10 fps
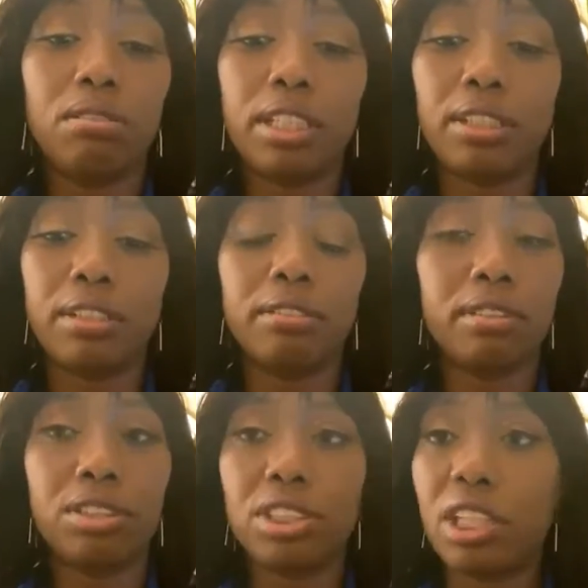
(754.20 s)
they're
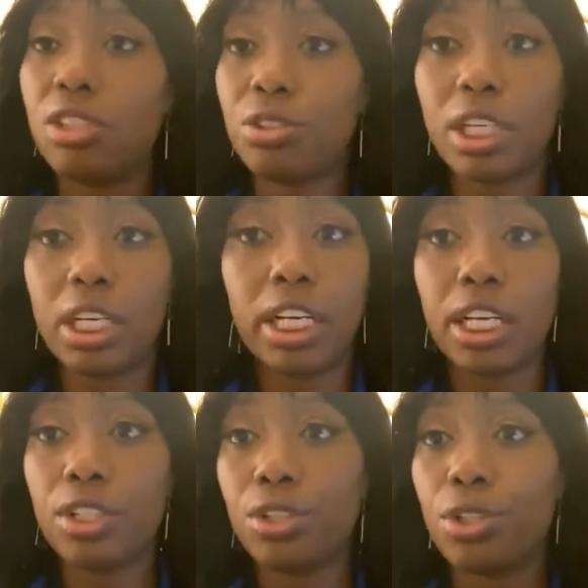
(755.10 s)
just
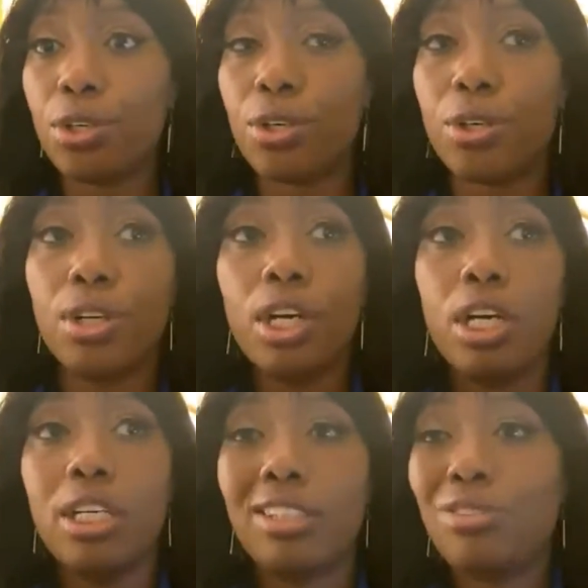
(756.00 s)
undercutting
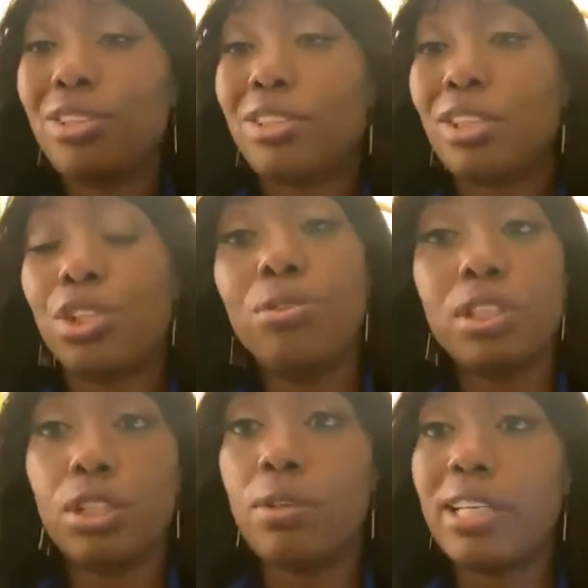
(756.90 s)
they're just
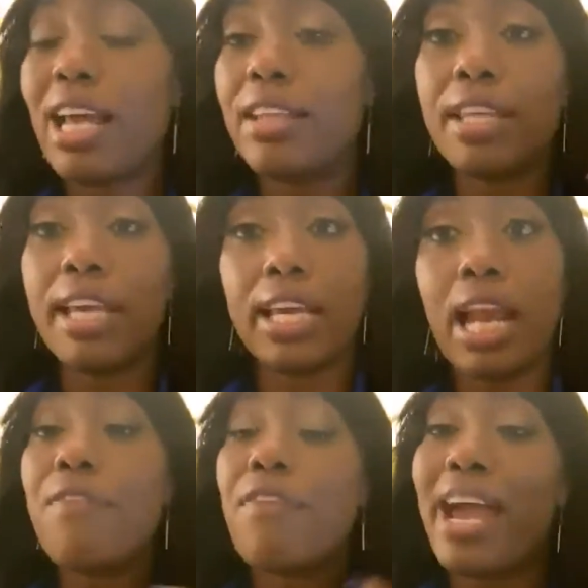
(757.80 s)
accusing you and not thinking?
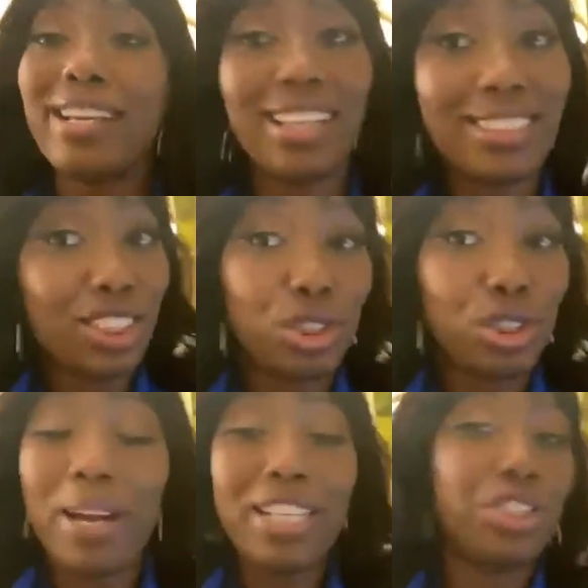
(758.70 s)
I've had that
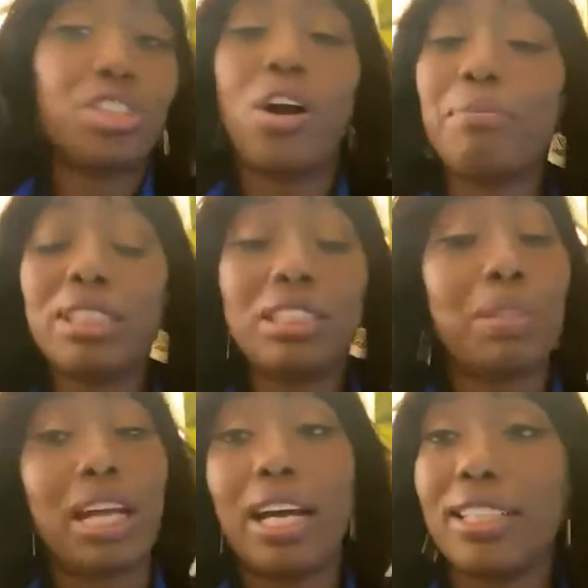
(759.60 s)
situation, y'all. I'm just
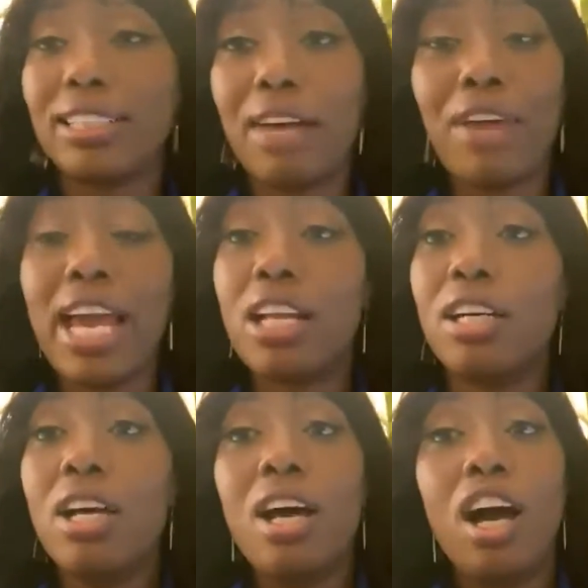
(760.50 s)
being honest. I've had
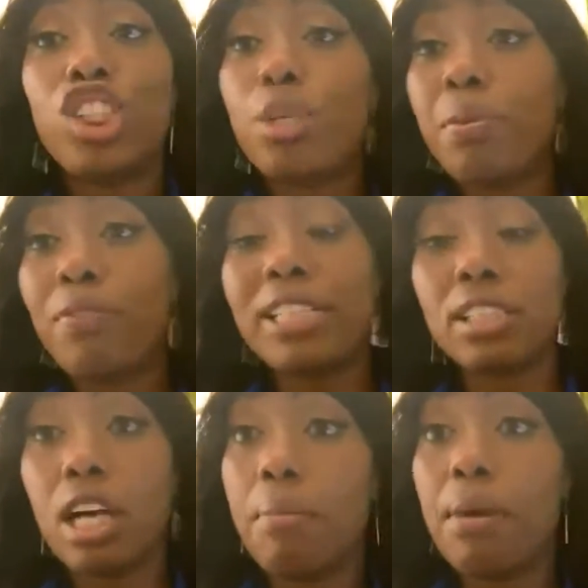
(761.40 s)
a
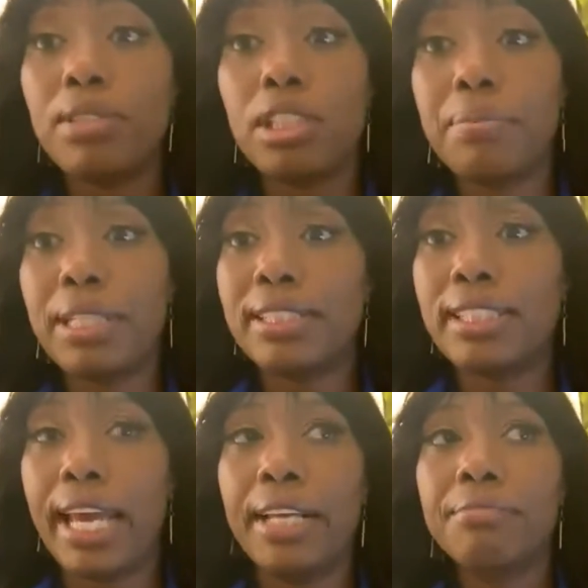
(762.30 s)
supervisor come up to me and
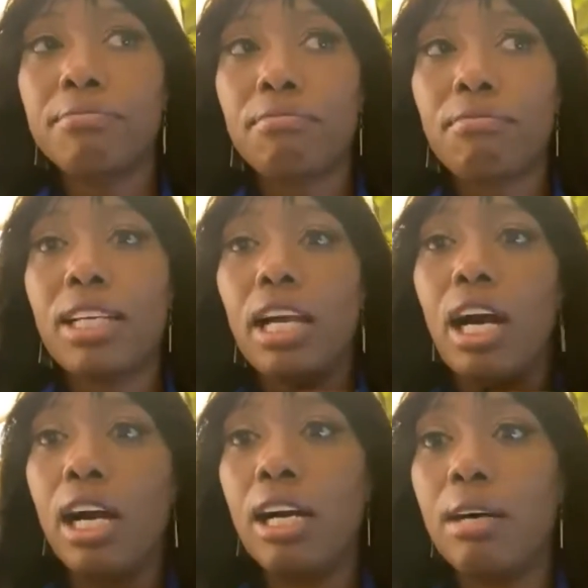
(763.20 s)
say,
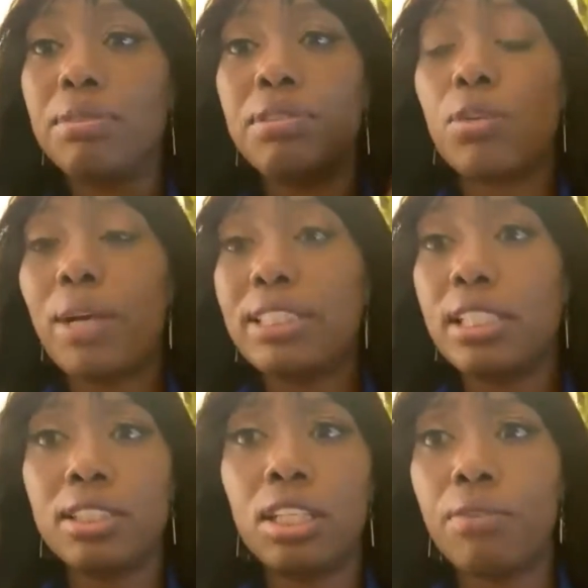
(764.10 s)
the
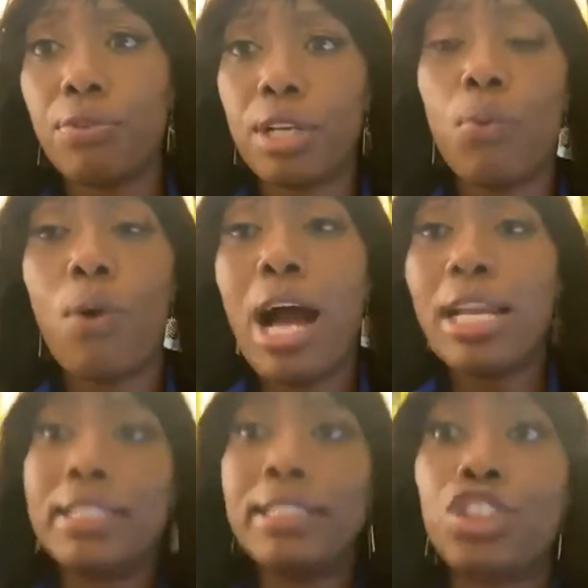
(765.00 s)
resident's looking for their
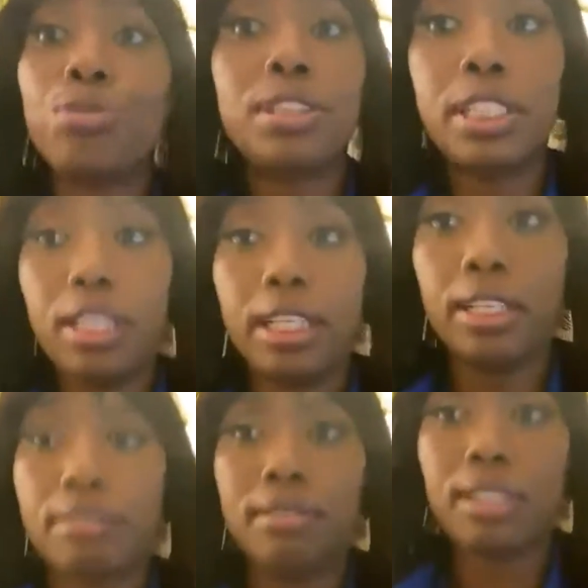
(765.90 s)
wallet. Did you steal it?
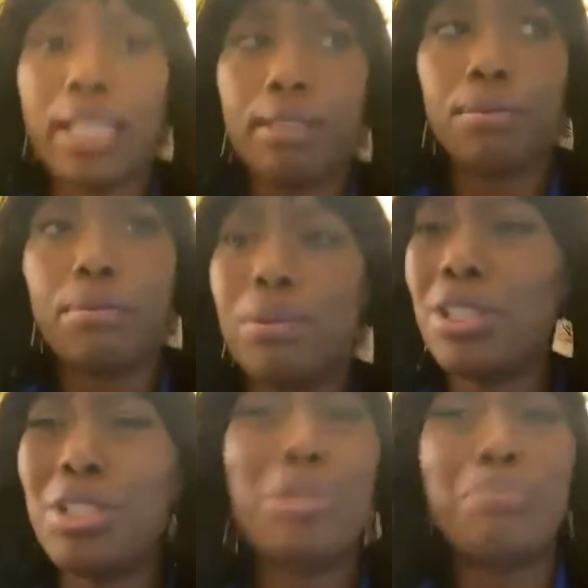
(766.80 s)
Like, well, what
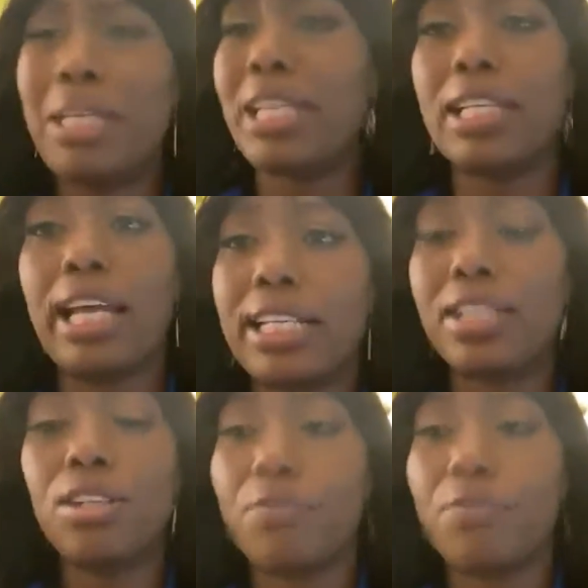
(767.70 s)
do you mean? Like,